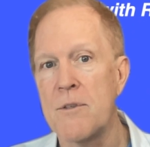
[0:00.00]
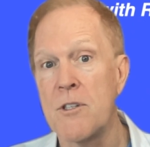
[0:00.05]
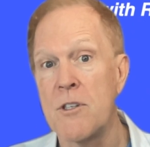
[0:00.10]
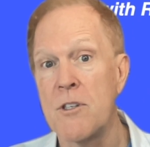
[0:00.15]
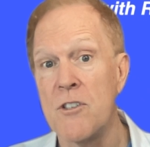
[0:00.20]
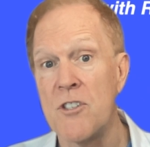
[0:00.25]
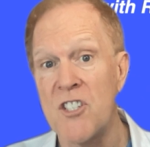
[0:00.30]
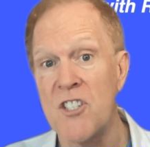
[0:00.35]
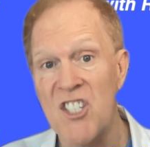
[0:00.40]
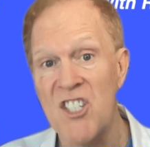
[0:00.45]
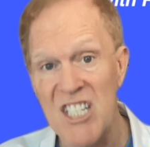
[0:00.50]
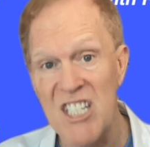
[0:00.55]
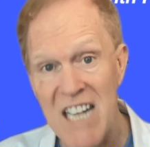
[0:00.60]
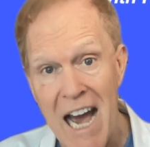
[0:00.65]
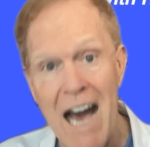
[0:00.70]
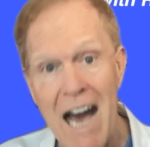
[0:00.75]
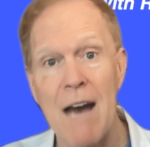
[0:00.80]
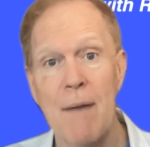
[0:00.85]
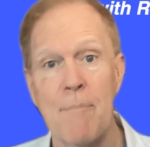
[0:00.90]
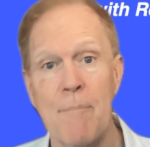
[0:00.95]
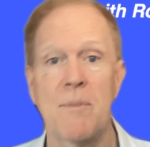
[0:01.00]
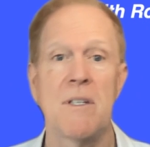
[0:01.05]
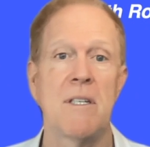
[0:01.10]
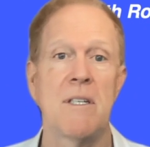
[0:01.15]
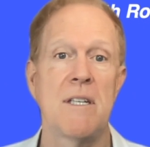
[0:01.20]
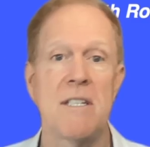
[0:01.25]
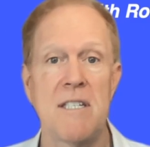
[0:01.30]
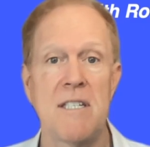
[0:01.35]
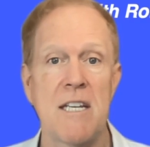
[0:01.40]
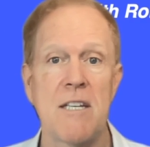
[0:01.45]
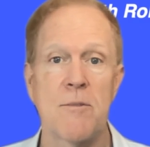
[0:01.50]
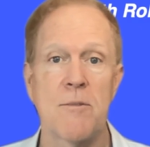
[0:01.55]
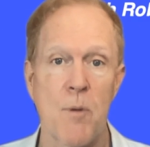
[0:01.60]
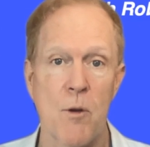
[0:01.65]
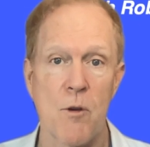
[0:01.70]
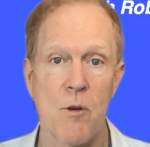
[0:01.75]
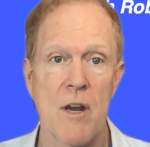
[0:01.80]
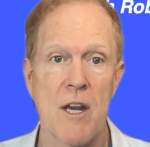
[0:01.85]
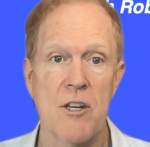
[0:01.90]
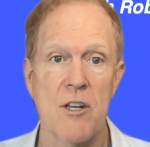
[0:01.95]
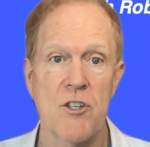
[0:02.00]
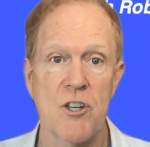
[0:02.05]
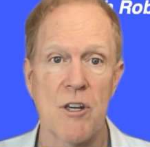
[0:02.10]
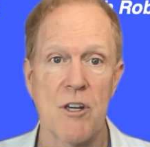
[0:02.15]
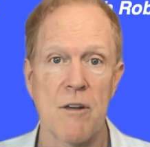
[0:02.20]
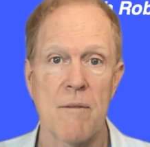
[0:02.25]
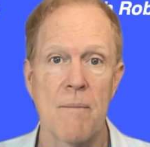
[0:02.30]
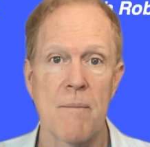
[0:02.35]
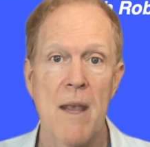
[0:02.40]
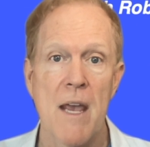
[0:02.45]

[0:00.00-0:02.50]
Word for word: to stop disease progression.